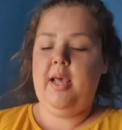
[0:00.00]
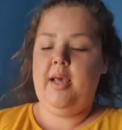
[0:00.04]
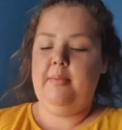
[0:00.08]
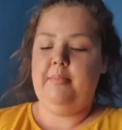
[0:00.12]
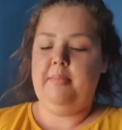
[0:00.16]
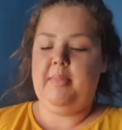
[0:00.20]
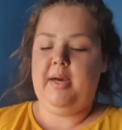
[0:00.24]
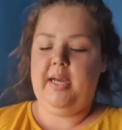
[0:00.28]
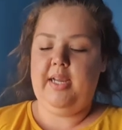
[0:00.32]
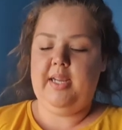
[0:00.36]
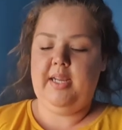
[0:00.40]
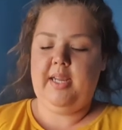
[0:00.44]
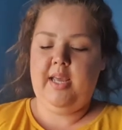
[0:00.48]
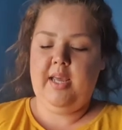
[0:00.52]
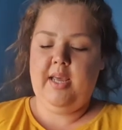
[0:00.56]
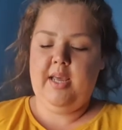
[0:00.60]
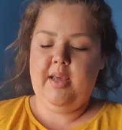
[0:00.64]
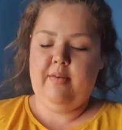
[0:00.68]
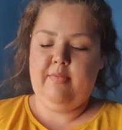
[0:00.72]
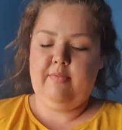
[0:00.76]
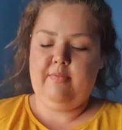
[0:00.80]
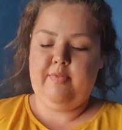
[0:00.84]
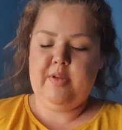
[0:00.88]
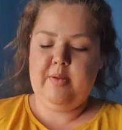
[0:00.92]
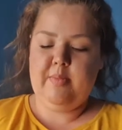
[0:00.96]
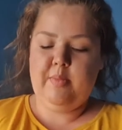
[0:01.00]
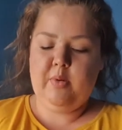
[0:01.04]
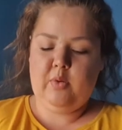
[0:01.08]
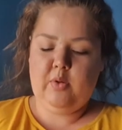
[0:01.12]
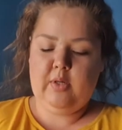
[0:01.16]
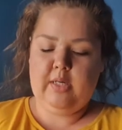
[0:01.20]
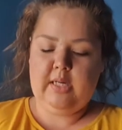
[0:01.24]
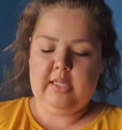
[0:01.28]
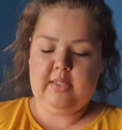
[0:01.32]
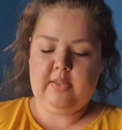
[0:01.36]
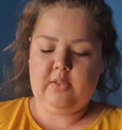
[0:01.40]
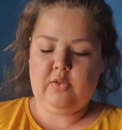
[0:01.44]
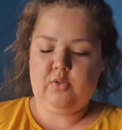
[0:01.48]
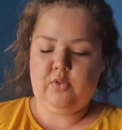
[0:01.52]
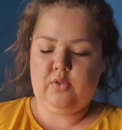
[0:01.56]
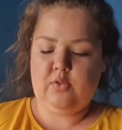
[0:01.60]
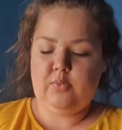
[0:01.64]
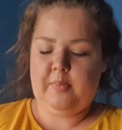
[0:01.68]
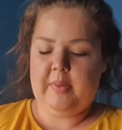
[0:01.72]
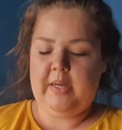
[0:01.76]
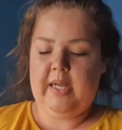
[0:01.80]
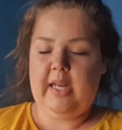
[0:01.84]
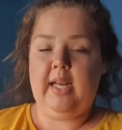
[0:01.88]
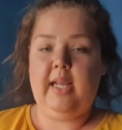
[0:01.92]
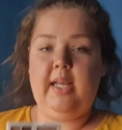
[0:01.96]
my Vibo Katosu
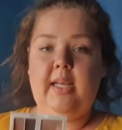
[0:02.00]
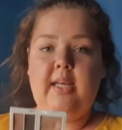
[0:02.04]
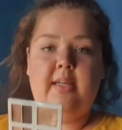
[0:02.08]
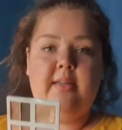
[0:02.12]
palette.